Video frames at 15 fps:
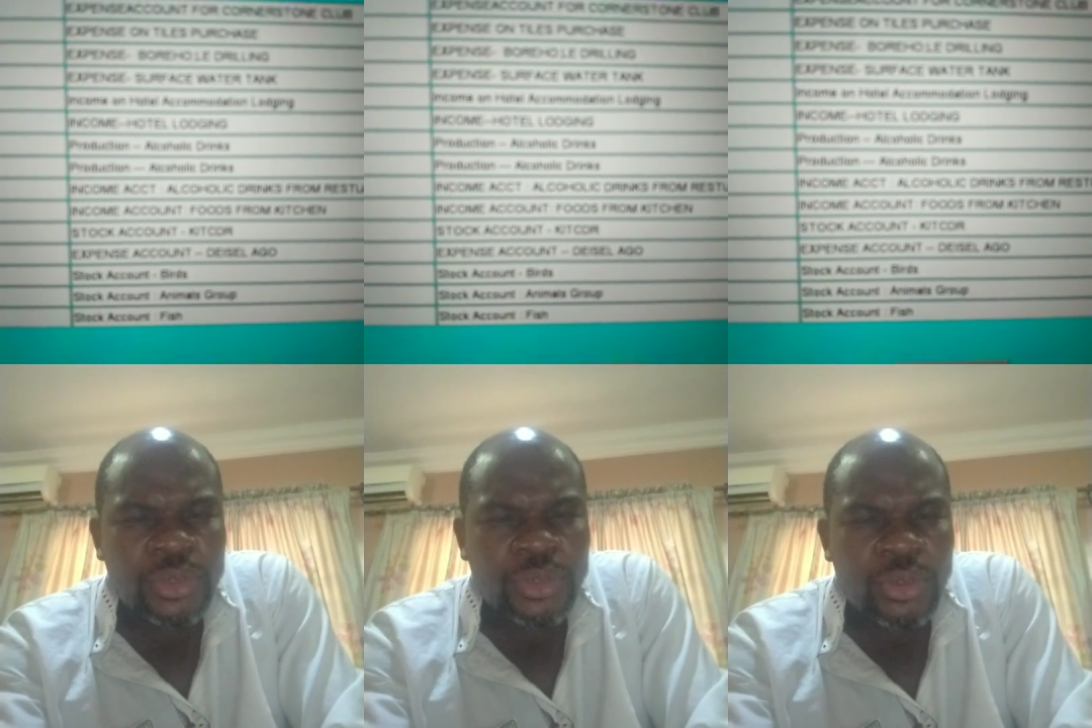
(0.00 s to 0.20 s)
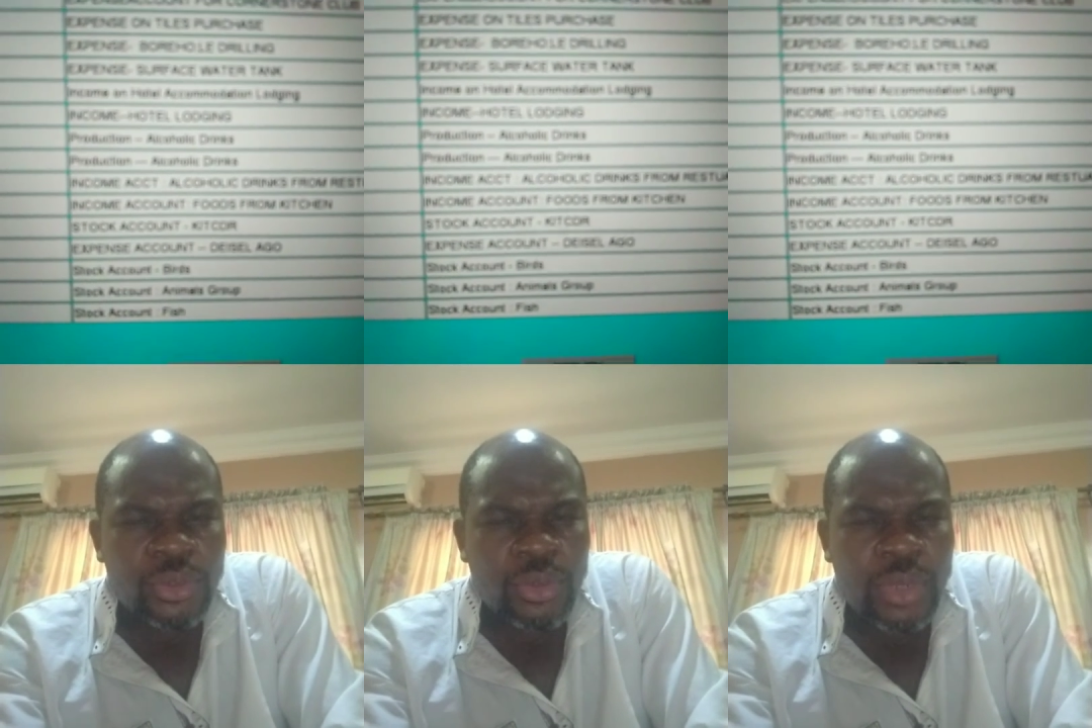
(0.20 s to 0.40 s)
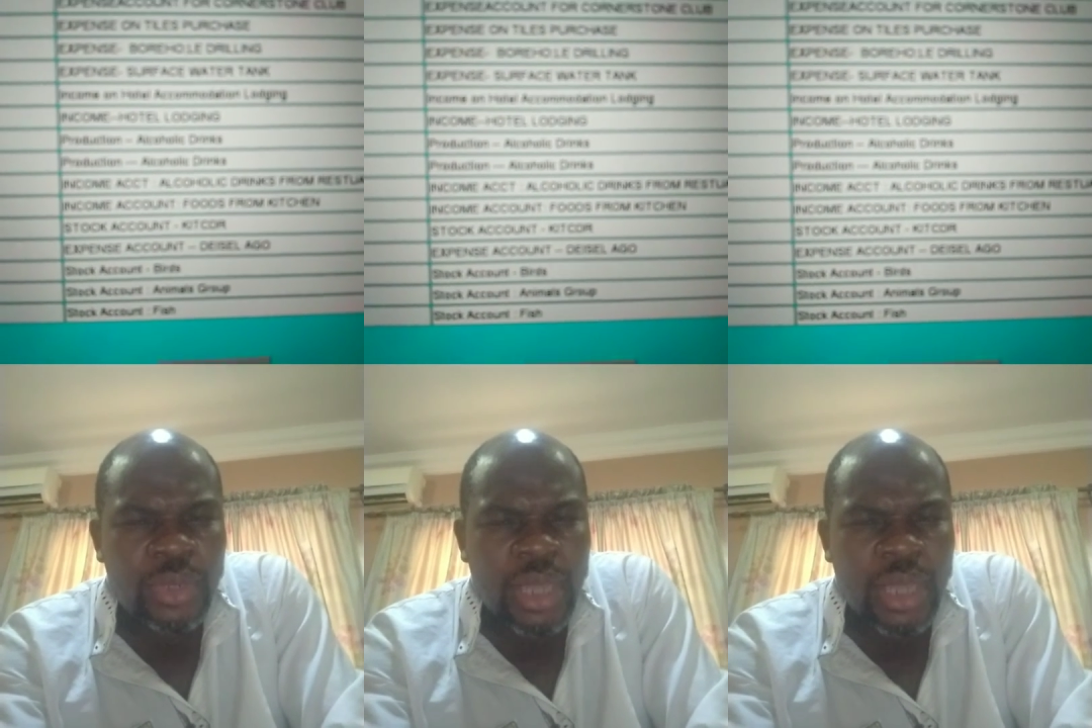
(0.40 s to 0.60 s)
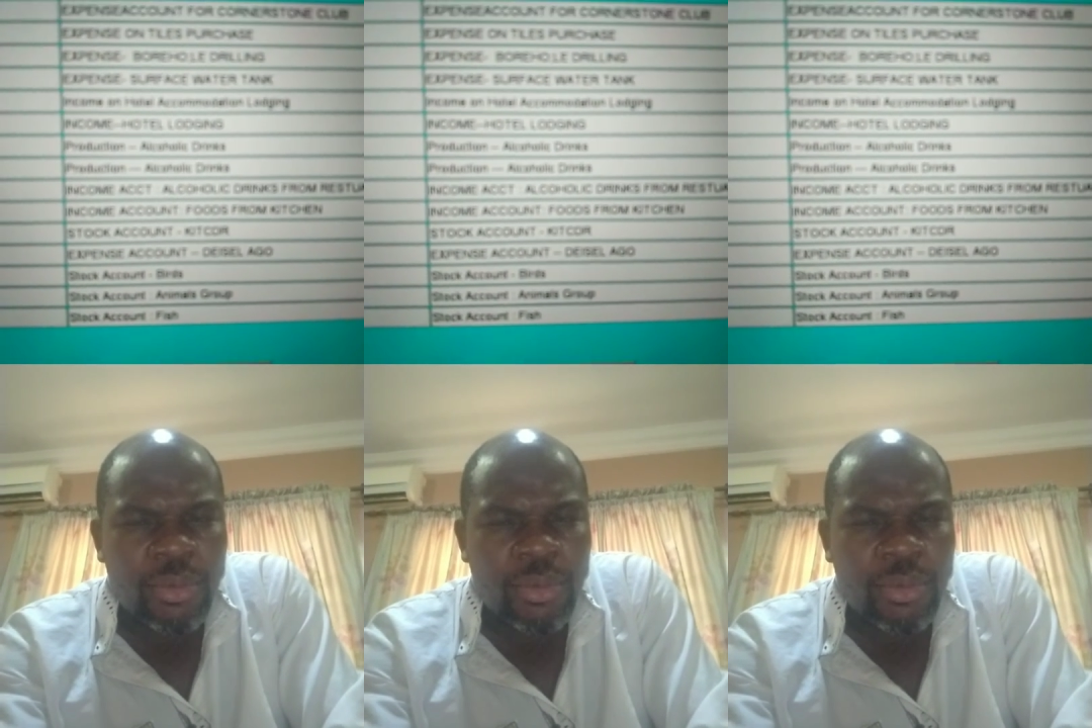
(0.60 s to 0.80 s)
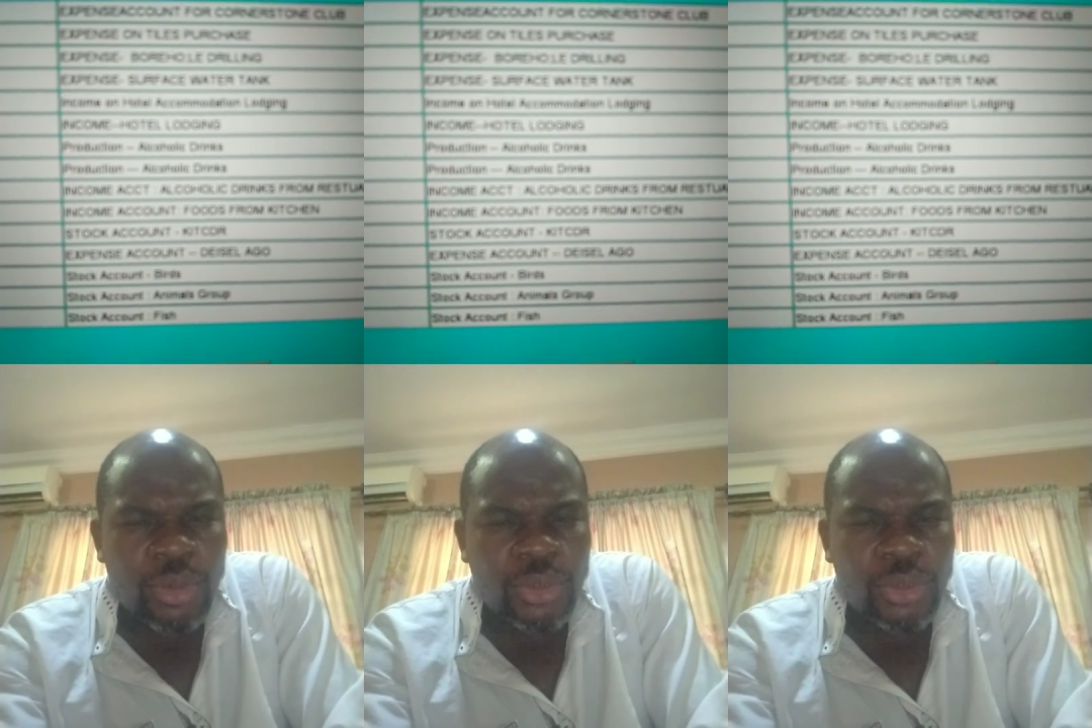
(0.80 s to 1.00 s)
So I'm
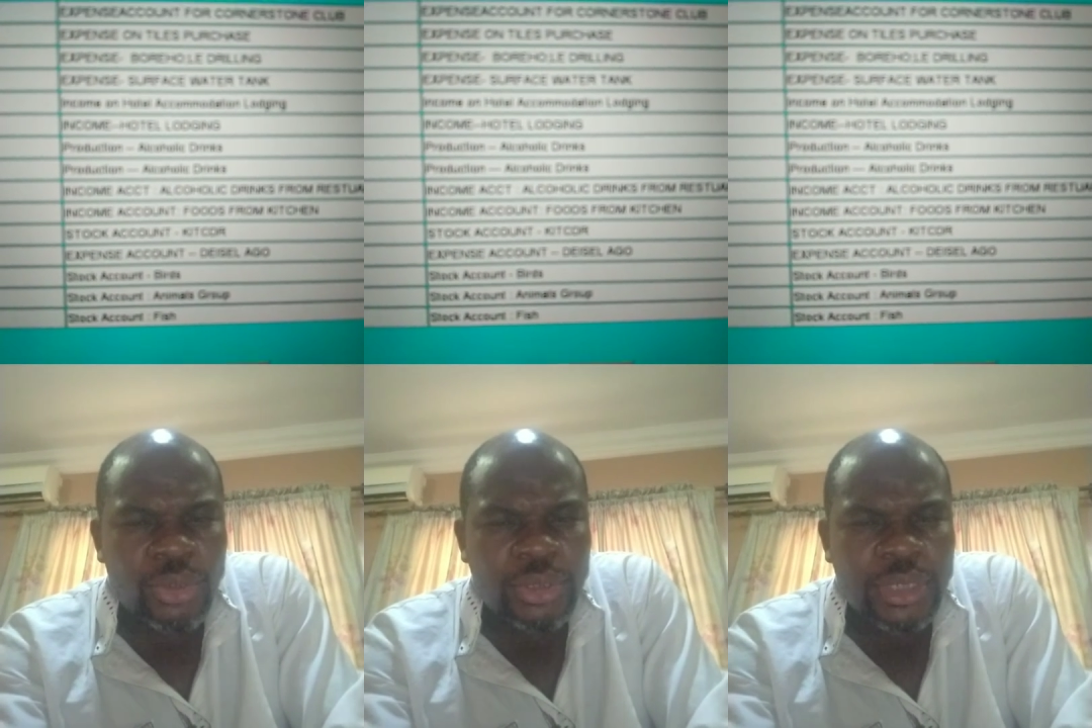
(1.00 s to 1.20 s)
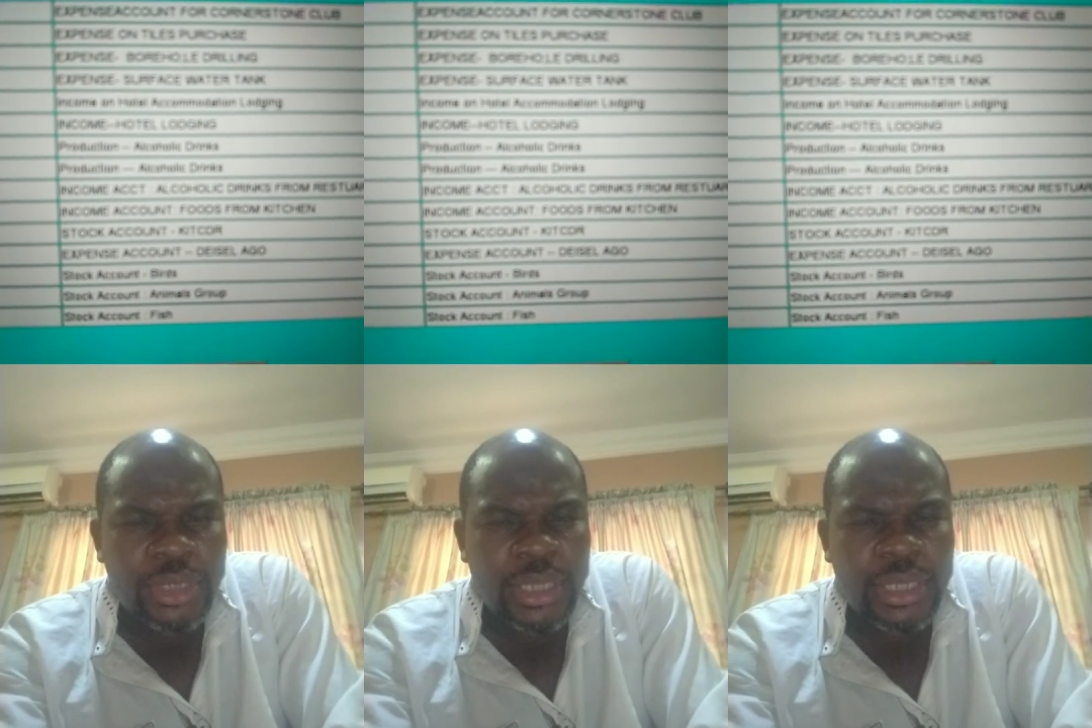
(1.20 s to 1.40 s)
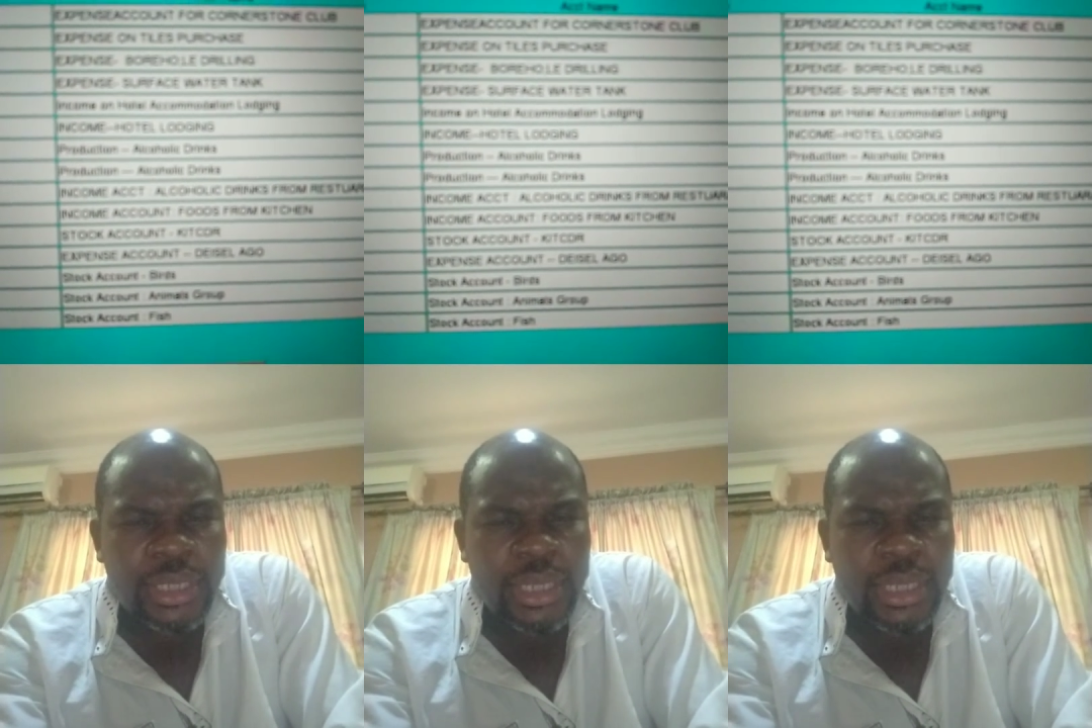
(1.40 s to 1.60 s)
going to take